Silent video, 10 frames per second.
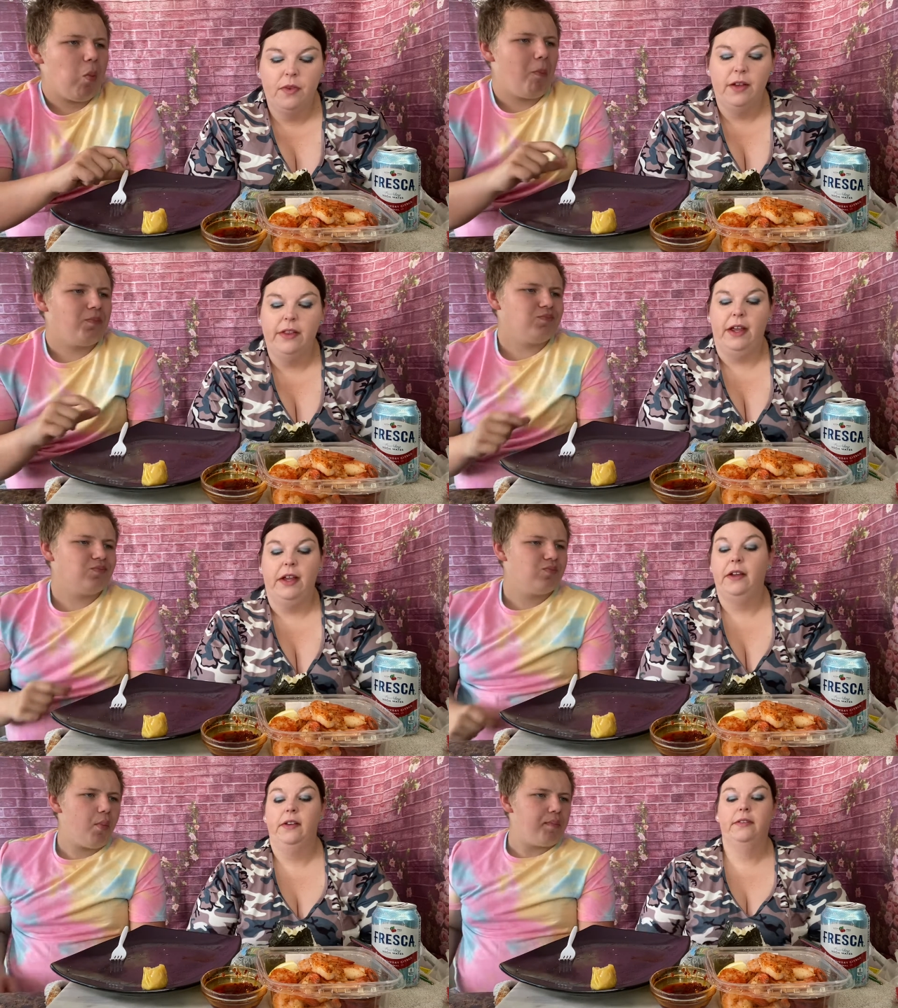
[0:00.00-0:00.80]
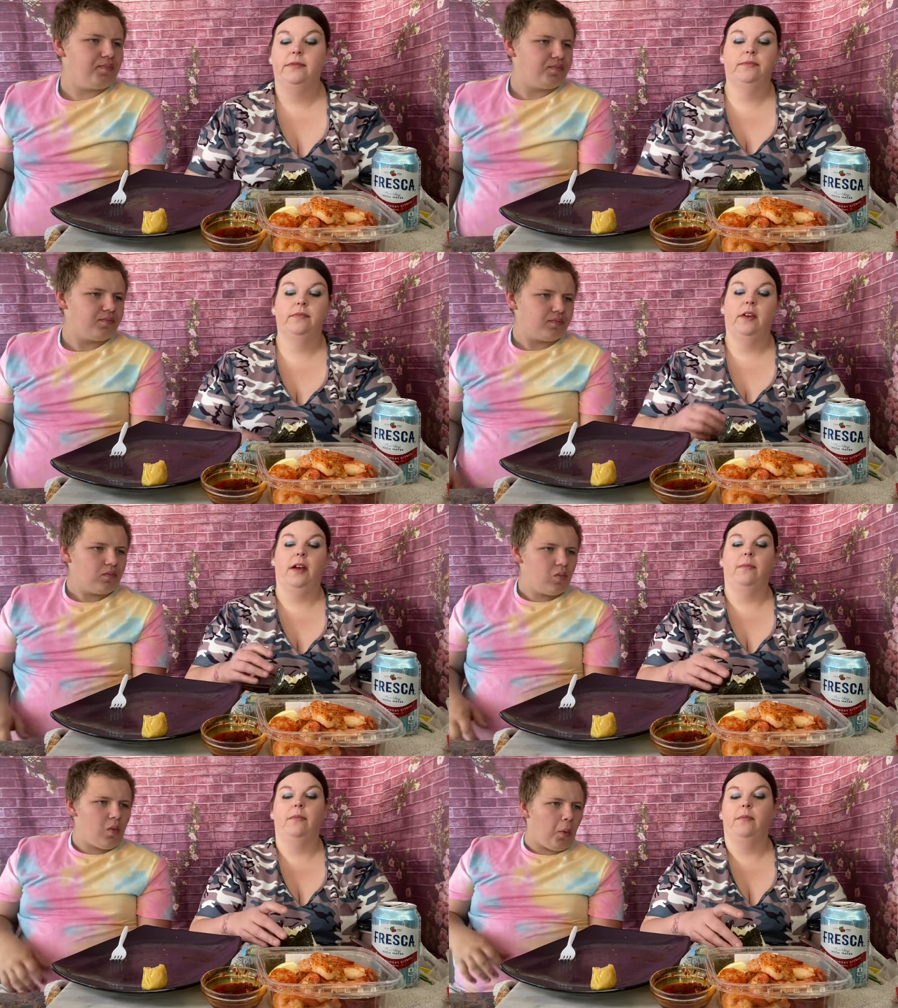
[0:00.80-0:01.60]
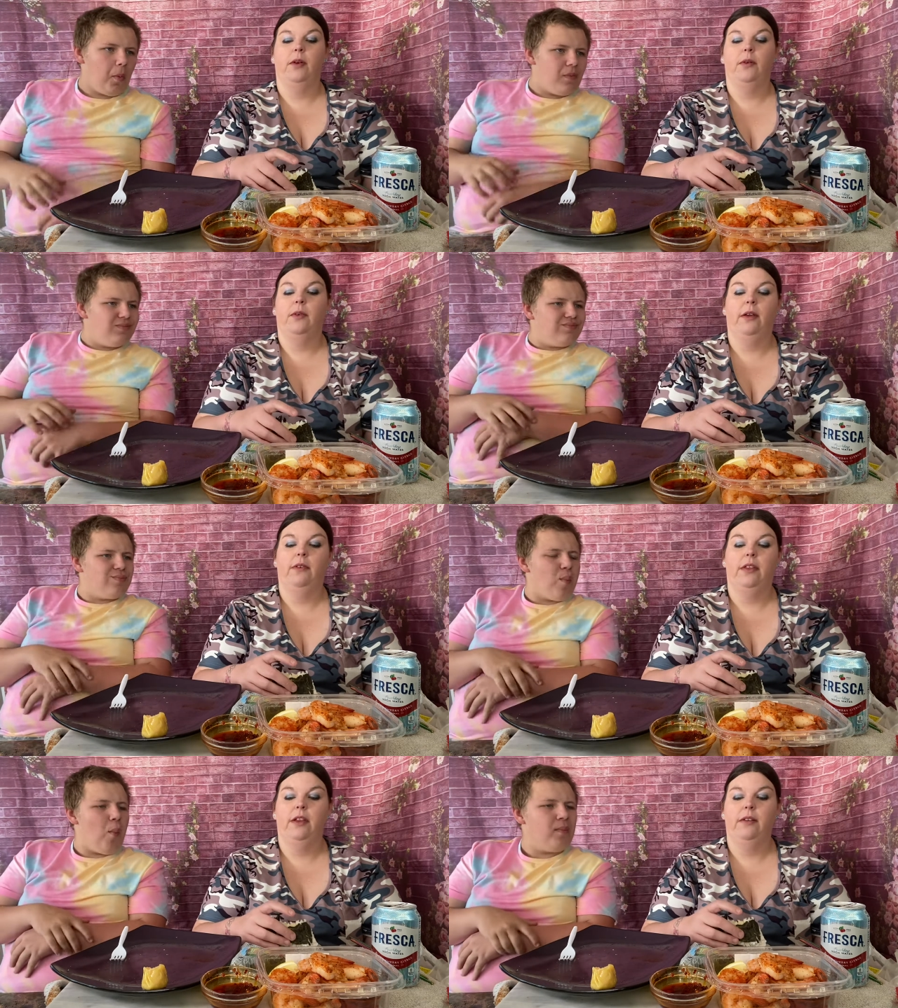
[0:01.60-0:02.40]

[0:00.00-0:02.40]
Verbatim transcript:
Speaker 1: Like, I'm okay with it.